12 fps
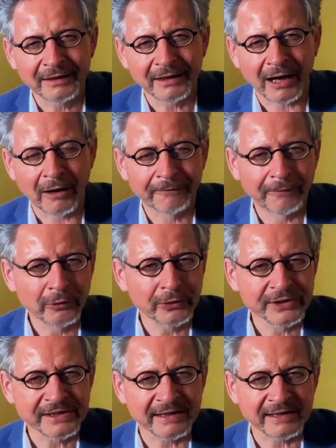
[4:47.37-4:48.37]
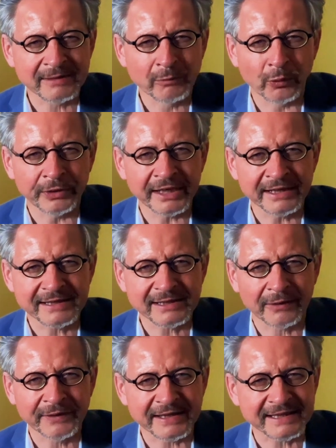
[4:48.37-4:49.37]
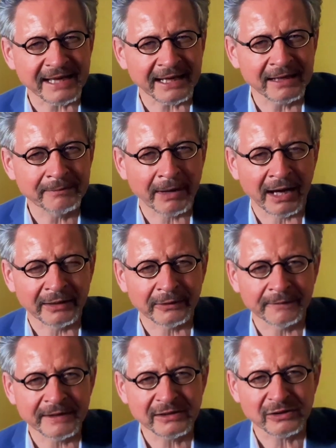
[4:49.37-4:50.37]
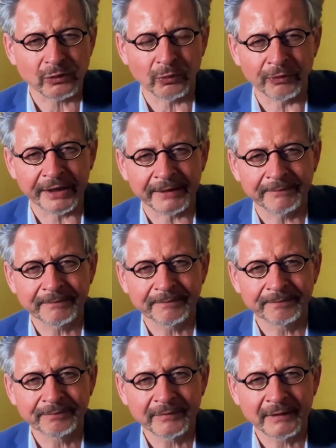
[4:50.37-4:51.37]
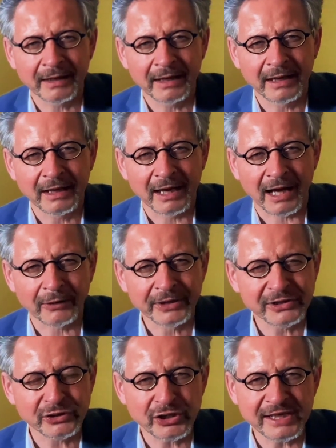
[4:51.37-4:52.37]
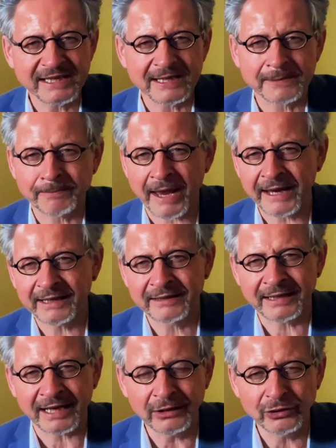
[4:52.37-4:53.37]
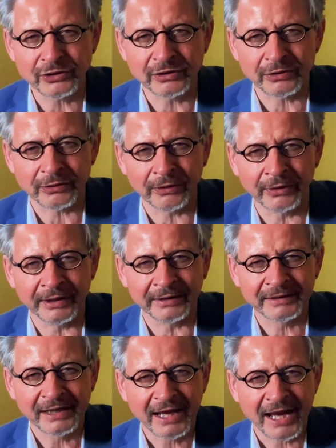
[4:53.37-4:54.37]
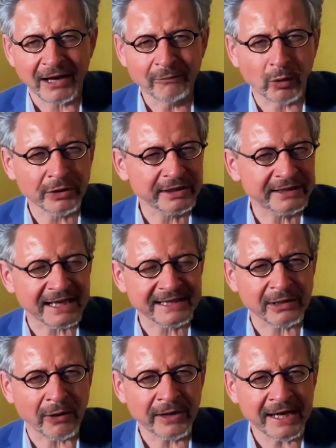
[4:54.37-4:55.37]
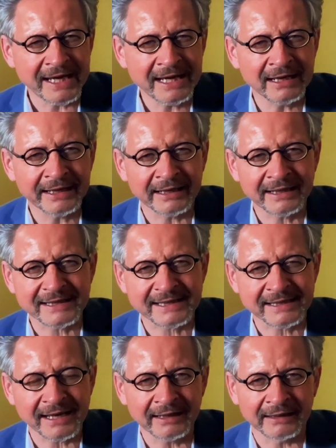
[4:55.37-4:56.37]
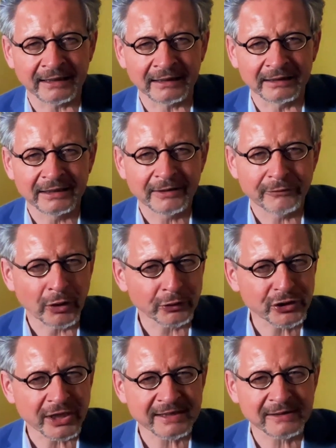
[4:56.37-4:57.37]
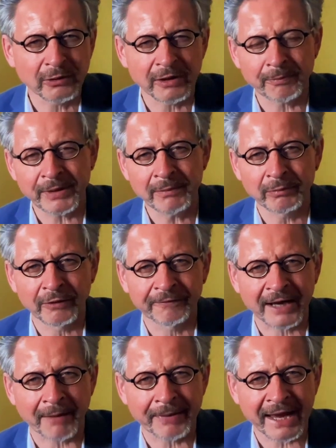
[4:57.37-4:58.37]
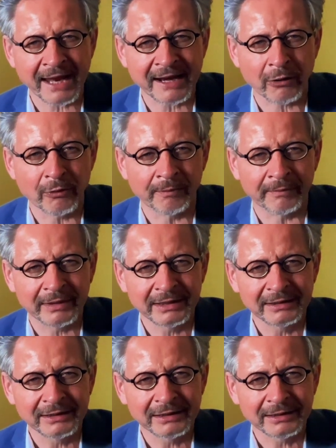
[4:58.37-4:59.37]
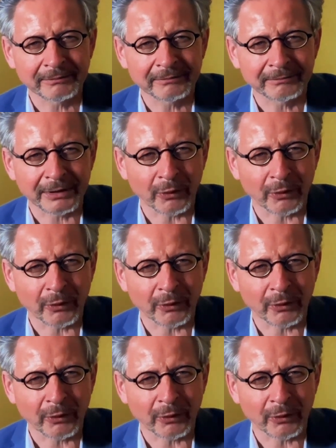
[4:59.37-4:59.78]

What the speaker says: Our focus this morning is on the second part of the story. How does Jesus pay attention to her, and what does her healing signal, not just to the people of Capernaum, but